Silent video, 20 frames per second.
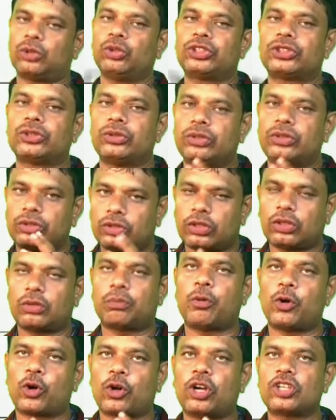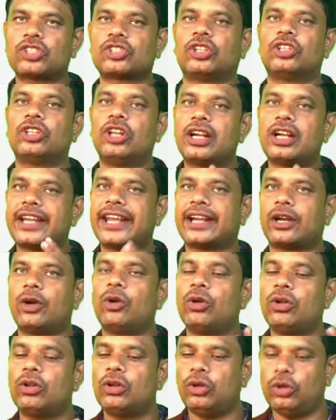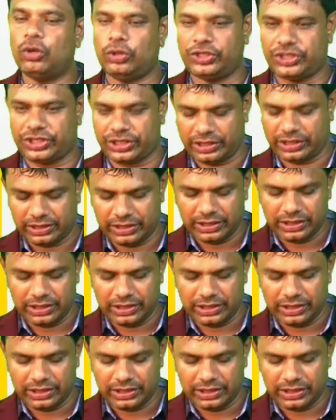We should focus on the technology.